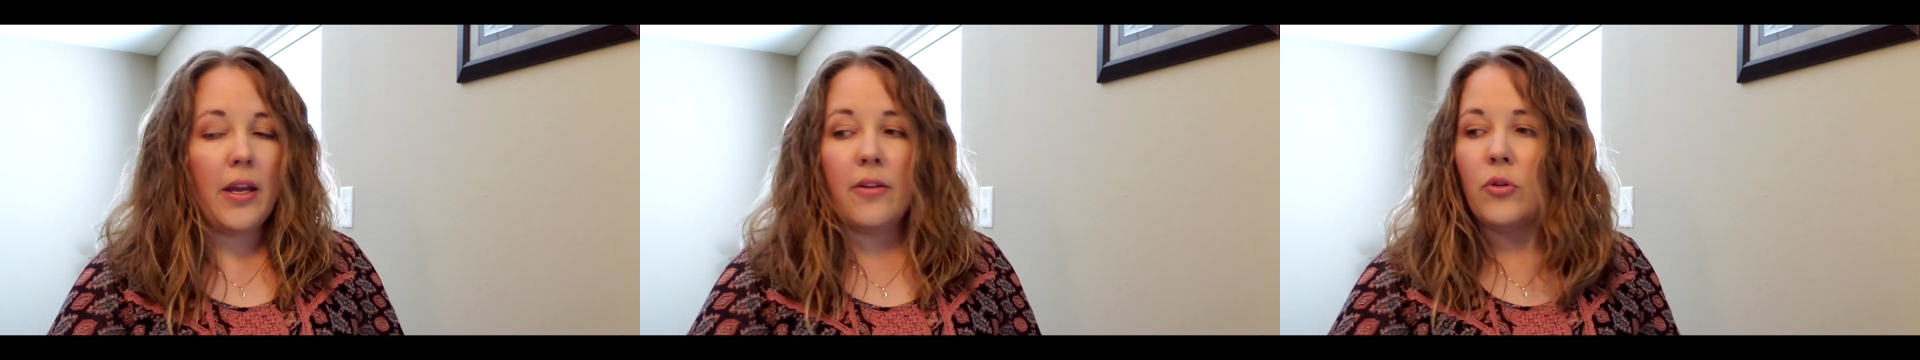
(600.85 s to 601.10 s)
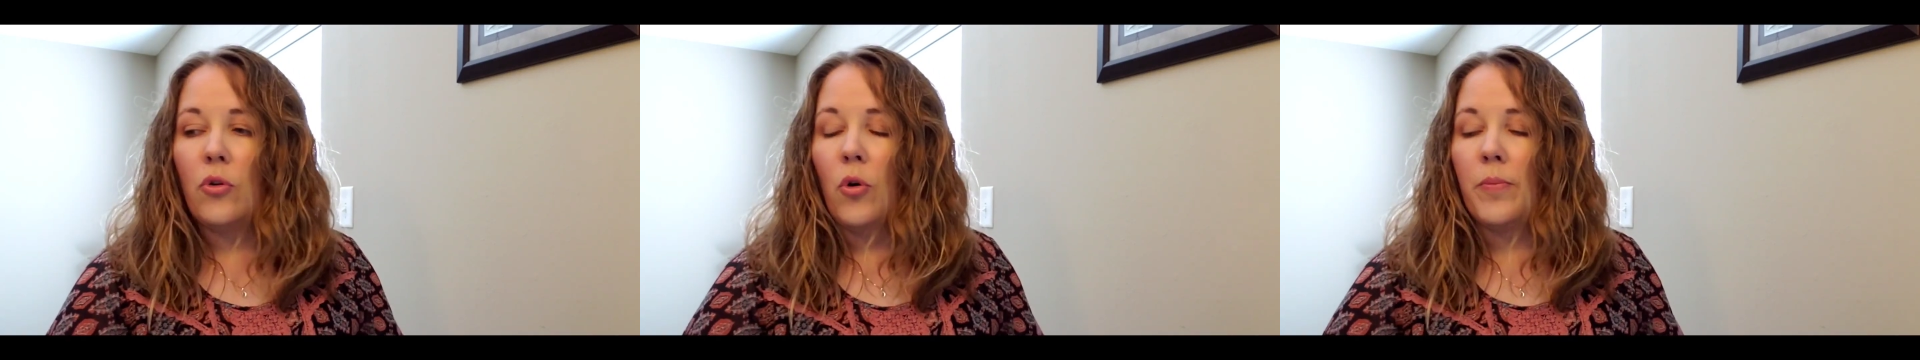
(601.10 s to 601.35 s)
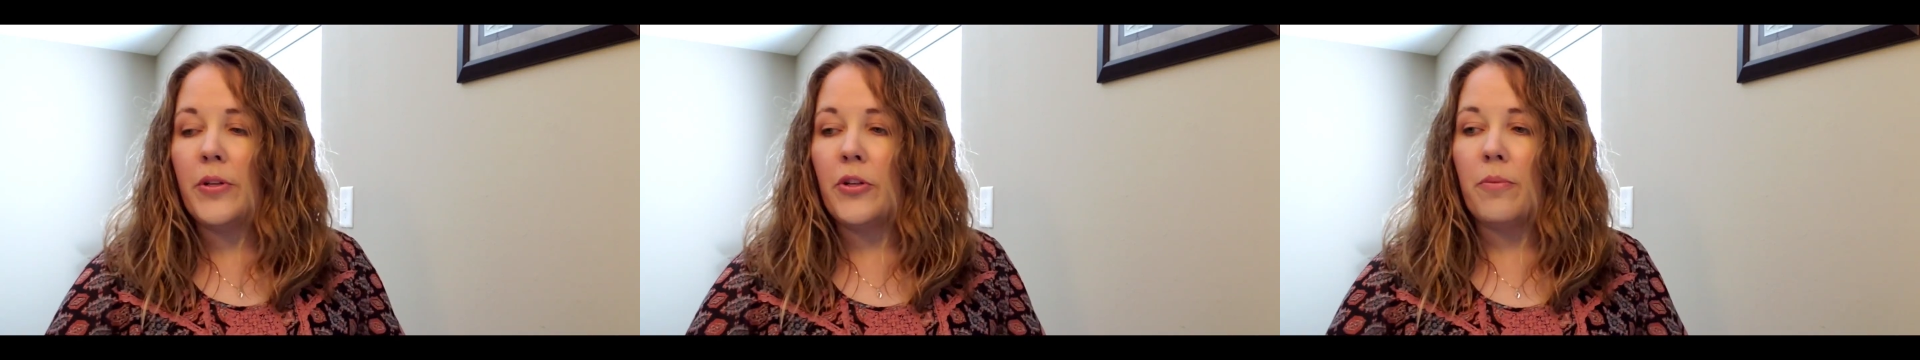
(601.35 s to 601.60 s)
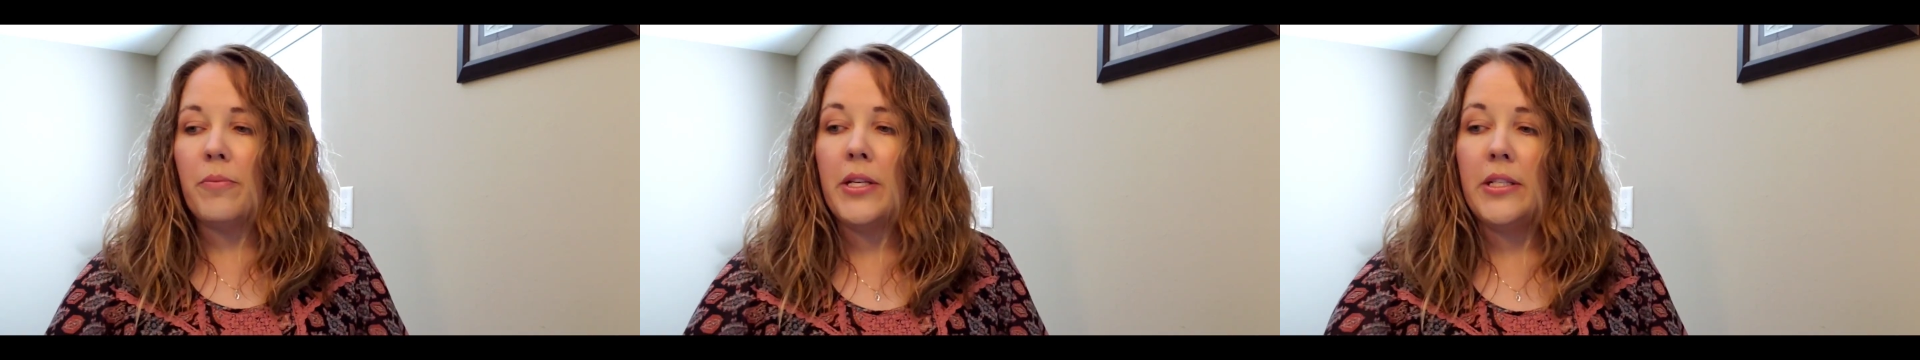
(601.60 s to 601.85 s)
if you open
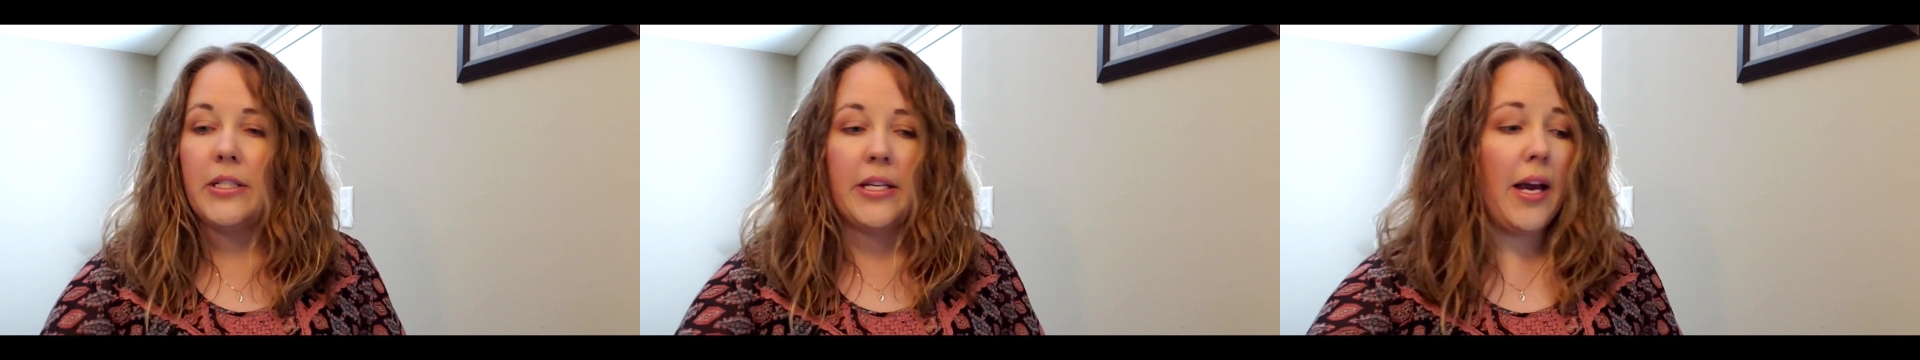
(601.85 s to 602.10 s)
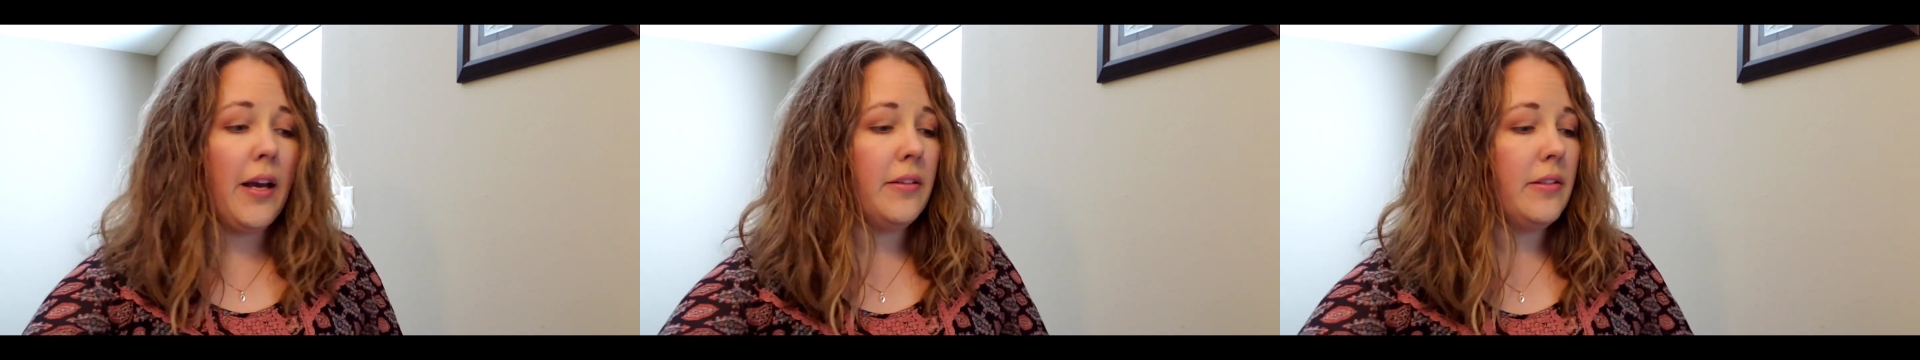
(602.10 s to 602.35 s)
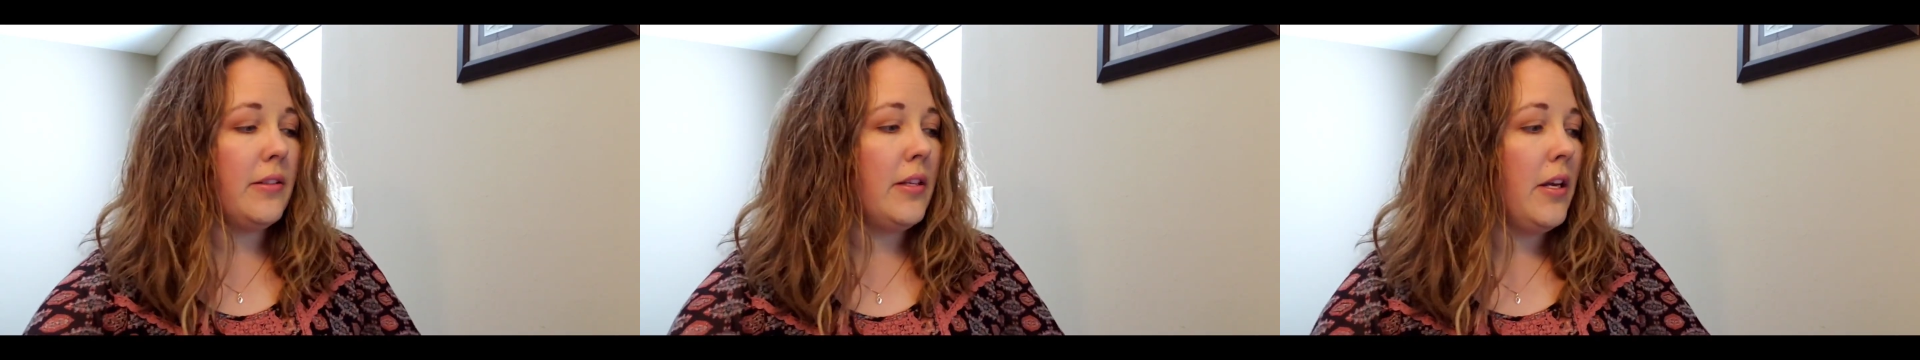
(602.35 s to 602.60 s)
your PTS,